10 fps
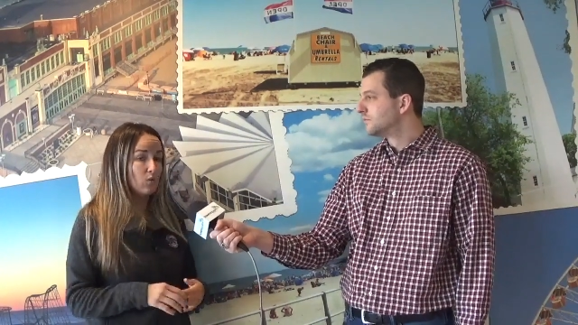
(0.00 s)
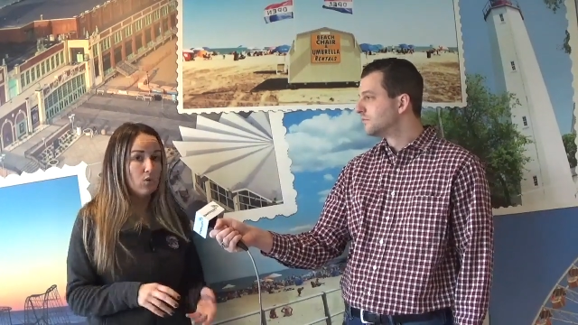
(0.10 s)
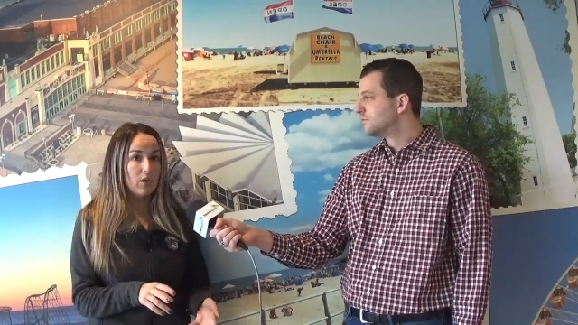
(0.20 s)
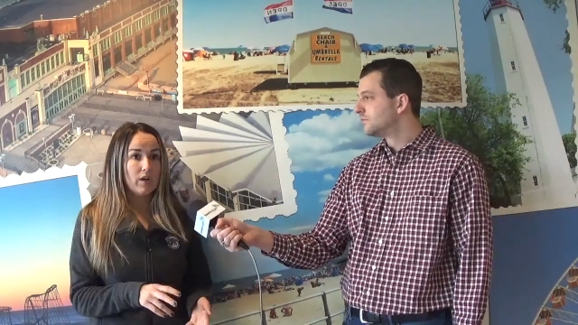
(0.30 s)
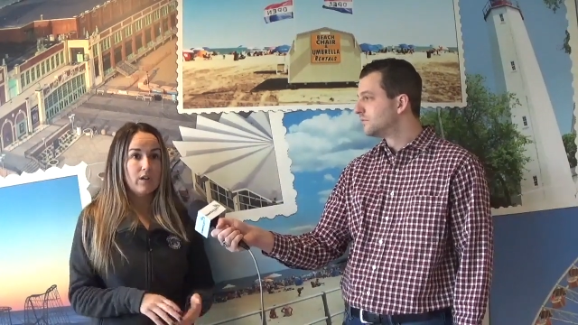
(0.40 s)

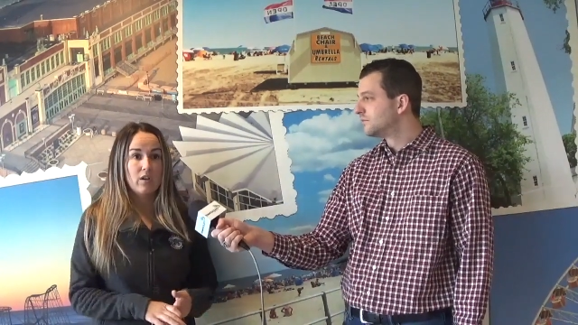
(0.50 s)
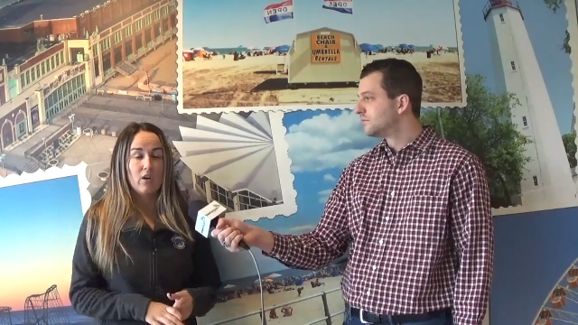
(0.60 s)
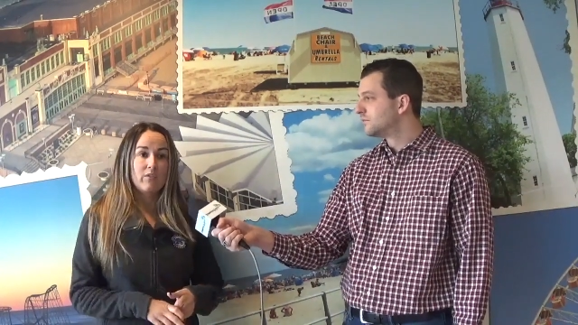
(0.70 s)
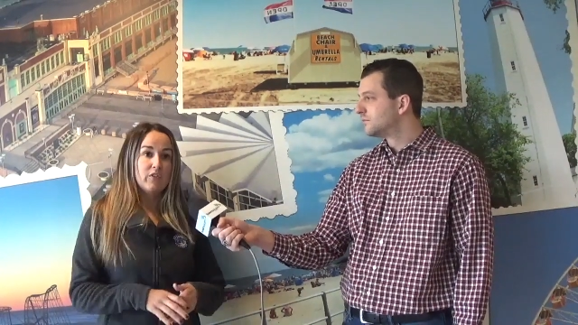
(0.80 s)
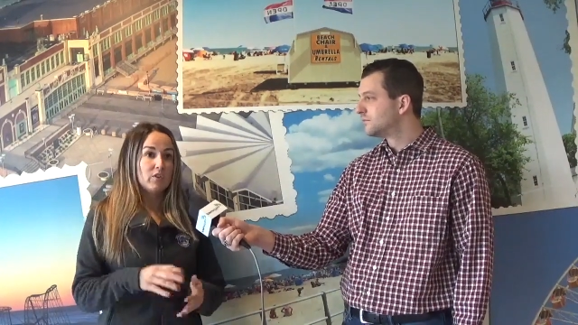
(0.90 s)
Speaker 1: Or, you
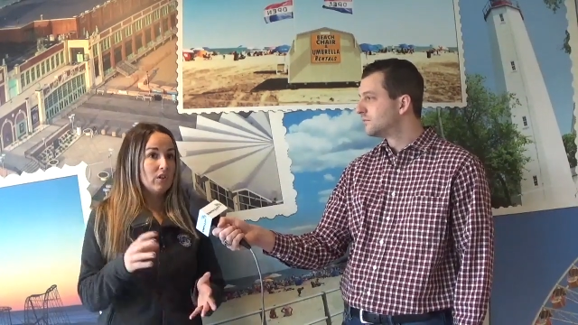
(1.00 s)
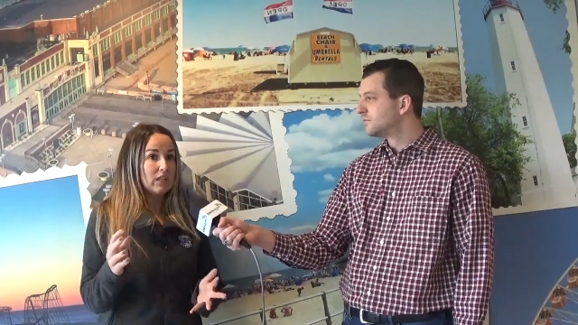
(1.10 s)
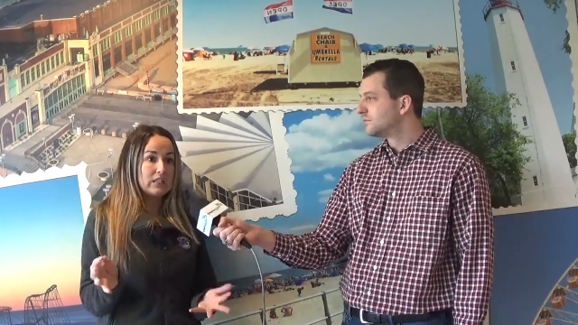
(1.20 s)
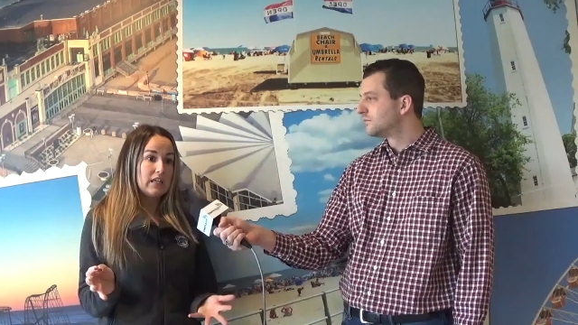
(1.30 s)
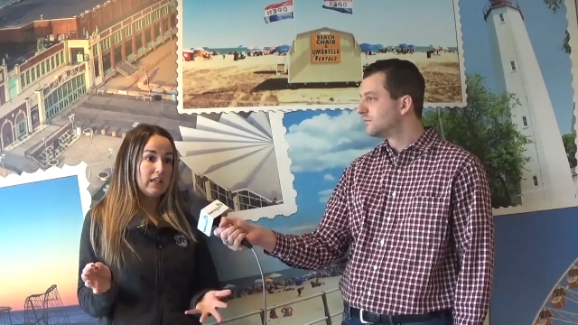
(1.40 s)
know, if you're
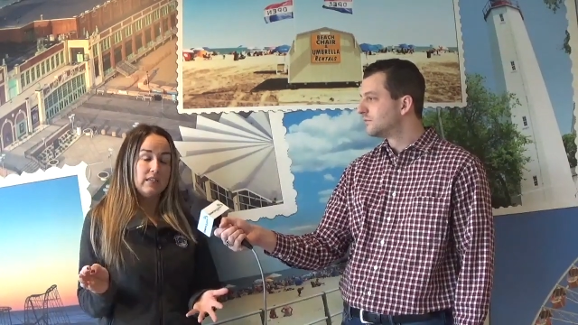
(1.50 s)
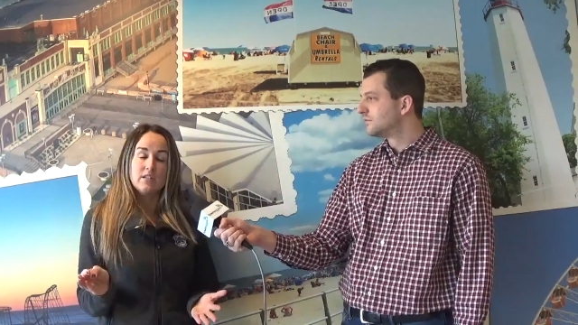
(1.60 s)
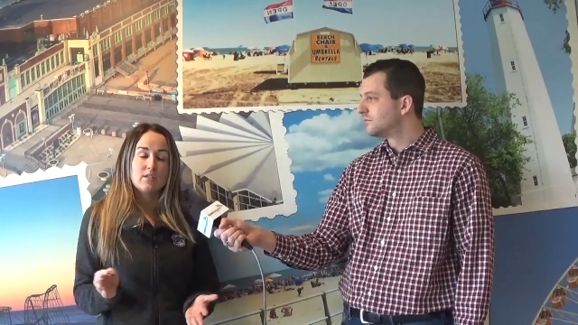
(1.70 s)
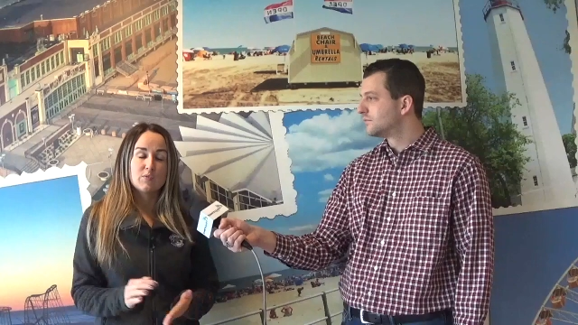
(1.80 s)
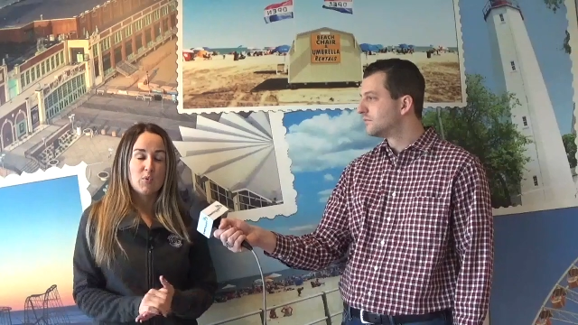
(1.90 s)
looking to get
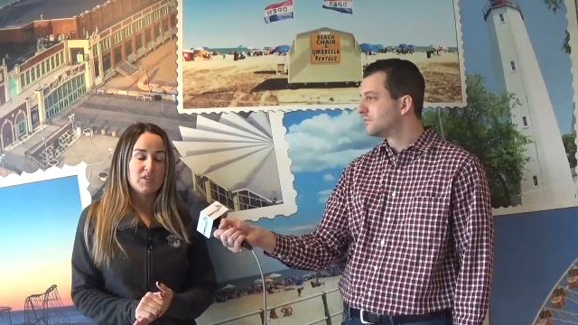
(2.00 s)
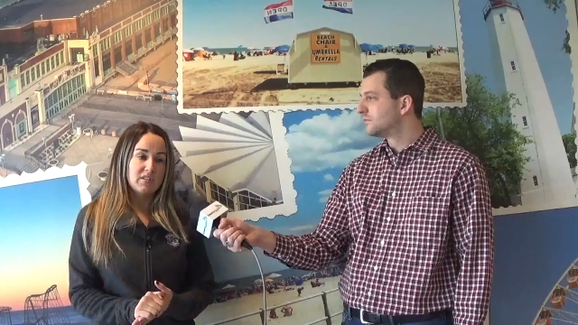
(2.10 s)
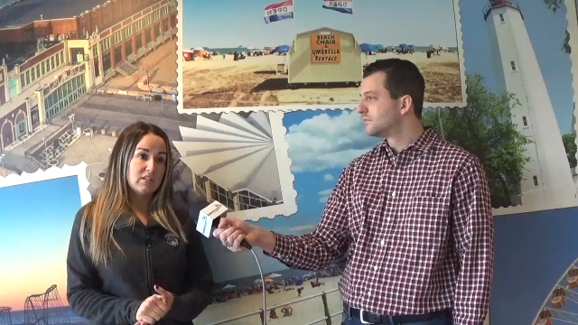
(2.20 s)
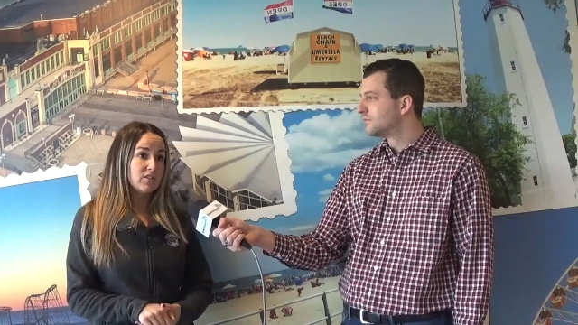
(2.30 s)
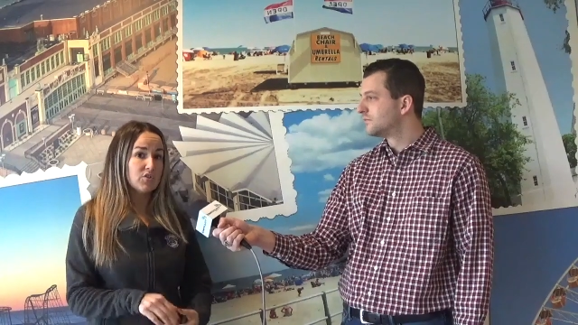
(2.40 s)
into the
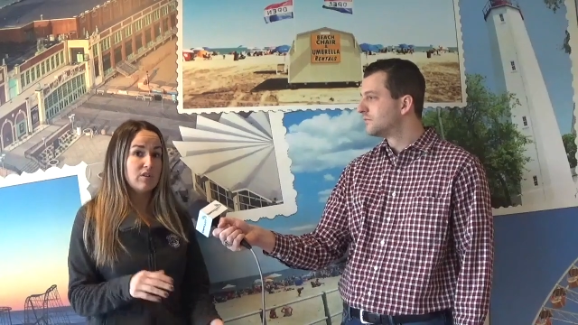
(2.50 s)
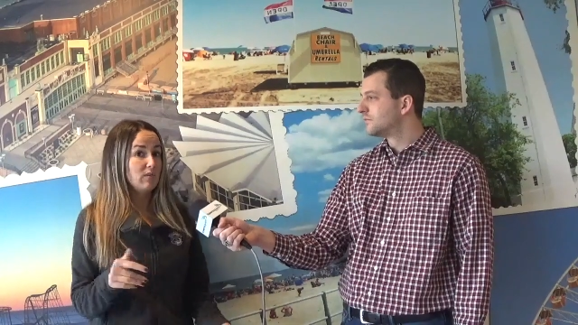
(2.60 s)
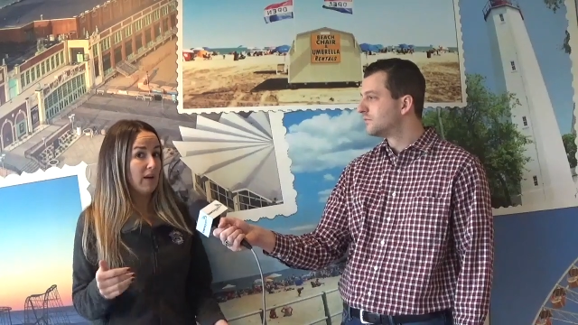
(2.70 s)
sports industry,